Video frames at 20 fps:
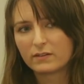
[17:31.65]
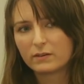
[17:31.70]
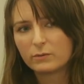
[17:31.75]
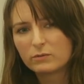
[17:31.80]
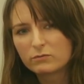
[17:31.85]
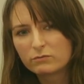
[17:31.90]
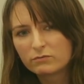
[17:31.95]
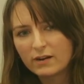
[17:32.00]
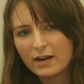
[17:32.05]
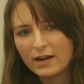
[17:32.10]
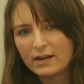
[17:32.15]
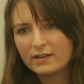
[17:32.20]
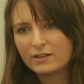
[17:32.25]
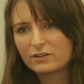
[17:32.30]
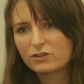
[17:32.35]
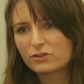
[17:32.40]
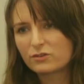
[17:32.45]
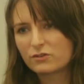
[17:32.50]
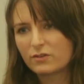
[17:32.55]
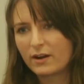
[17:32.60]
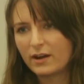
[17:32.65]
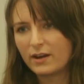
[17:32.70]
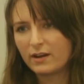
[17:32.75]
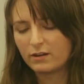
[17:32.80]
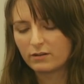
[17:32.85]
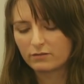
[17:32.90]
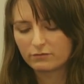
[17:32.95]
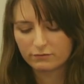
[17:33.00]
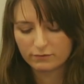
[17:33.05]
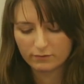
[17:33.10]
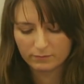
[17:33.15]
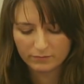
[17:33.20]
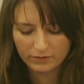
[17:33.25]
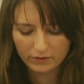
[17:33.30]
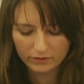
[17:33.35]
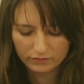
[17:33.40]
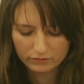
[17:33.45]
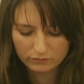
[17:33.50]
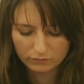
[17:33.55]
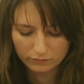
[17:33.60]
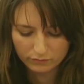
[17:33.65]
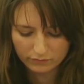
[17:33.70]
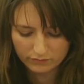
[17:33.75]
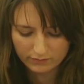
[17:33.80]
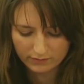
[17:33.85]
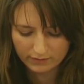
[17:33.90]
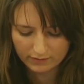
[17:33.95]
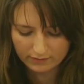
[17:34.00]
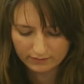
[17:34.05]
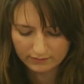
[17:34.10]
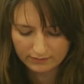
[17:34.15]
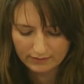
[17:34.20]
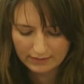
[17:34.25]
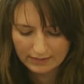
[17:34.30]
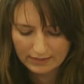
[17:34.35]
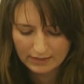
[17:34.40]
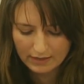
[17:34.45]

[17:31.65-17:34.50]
They would rarely stray from those sources.